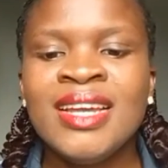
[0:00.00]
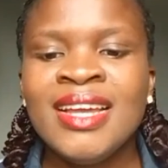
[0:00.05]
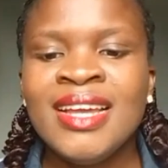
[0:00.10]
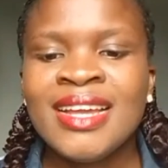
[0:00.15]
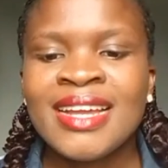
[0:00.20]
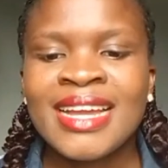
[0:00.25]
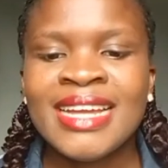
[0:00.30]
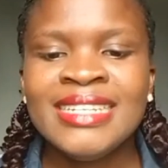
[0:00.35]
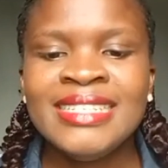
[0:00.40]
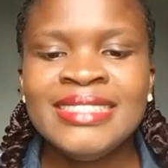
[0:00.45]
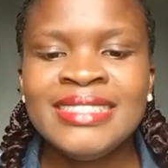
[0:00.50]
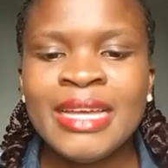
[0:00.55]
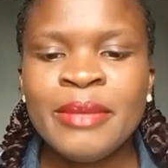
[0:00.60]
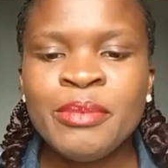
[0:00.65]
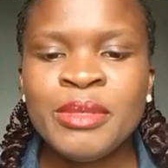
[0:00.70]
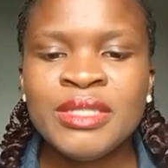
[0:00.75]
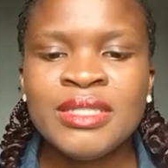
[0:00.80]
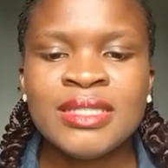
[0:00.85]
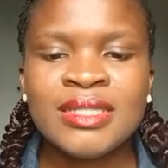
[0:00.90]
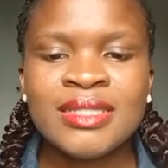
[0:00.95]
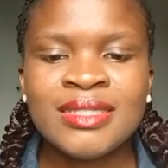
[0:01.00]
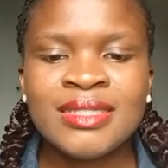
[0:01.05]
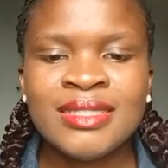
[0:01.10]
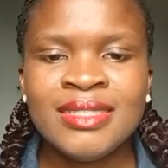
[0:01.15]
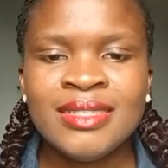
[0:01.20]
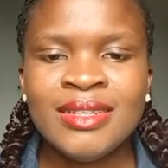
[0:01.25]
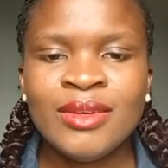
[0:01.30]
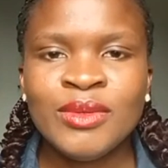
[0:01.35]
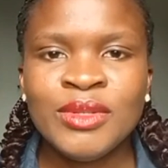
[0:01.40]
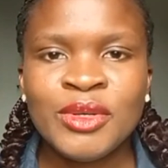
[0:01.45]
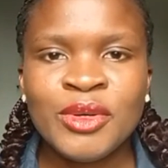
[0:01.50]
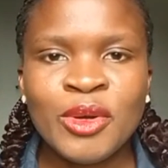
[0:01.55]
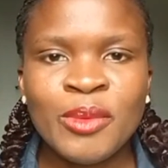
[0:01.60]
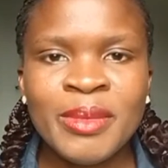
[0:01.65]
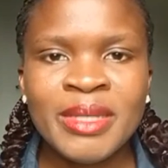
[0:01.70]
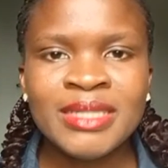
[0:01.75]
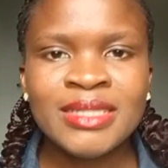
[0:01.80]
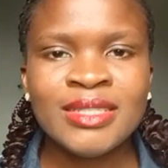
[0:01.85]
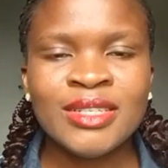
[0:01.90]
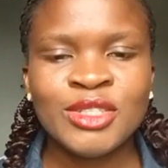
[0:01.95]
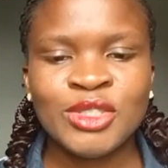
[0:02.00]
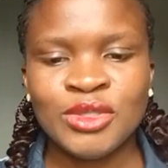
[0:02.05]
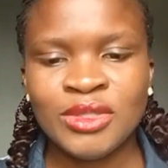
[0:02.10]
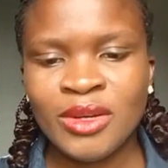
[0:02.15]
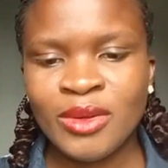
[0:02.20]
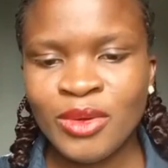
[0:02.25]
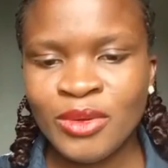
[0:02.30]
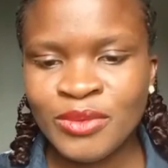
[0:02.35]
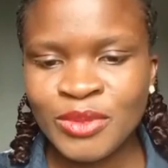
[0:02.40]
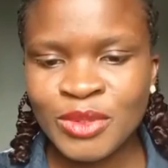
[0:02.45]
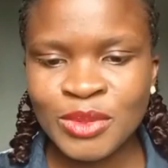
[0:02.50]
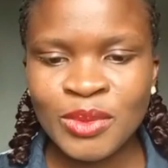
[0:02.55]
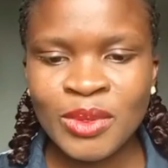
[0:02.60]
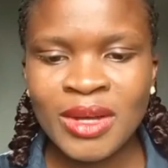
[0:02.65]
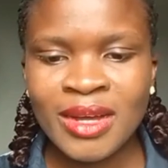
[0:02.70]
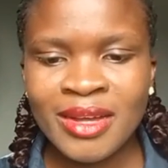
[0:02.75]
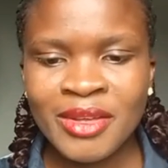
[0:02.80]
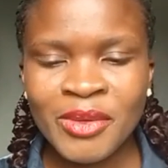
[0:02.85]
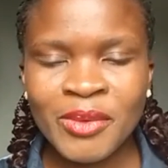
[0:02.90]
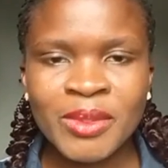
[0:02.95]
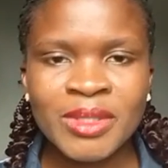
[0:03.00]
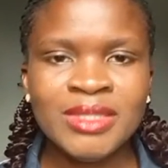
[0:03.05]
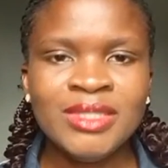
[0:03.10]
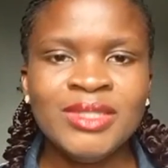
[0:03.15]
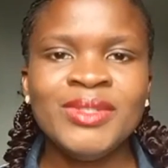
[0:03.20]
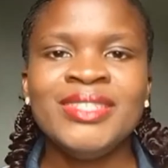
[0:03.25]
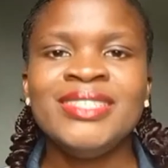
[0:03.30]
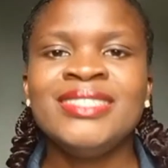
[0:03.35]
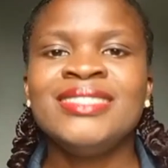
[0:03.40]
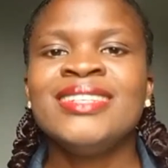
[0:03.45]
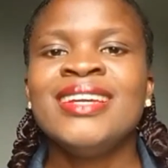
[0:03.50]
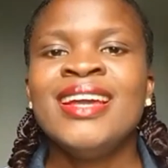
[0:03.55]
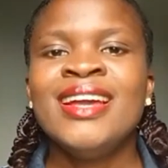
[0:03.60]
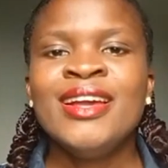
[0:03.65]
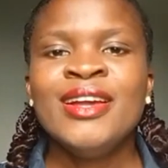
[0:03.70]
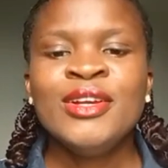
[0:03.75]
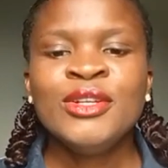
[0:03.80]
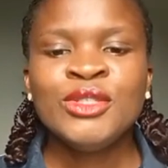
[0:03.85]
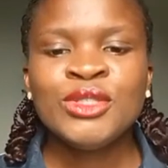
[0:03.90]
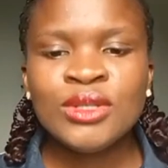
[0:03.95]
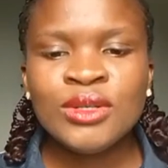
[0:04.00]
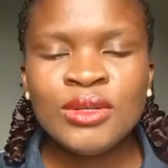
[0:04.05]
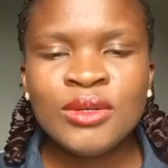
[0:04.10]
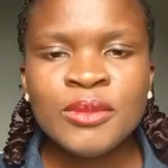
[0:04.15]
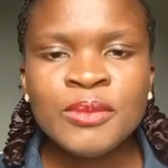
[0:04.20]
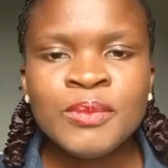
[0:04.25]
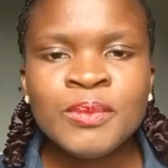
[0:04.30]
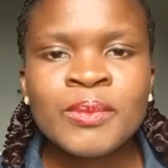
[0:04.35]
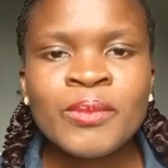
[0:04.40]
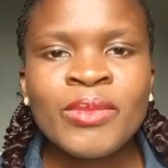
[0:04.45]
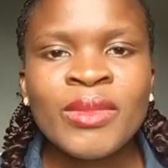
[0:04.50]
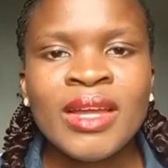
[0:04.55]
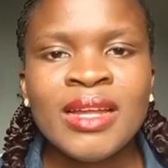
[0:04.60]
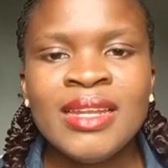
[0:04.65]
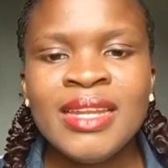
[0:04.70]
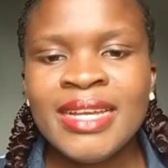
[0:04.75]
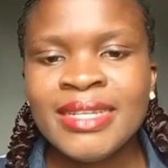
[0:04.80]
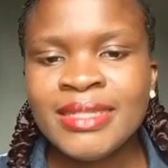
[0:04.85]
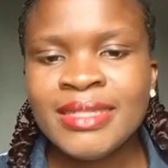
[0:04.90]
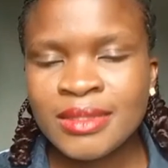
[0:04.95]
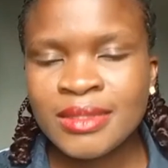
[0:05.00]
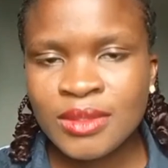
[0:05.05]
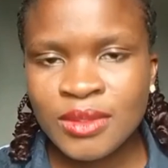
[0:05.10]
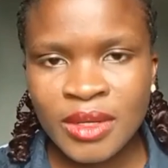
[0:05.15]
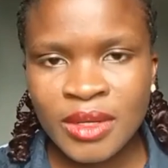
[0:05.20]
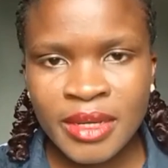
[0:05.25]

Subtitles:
Kindly type it on the comment section. I would love to know how you are doing. So let's go.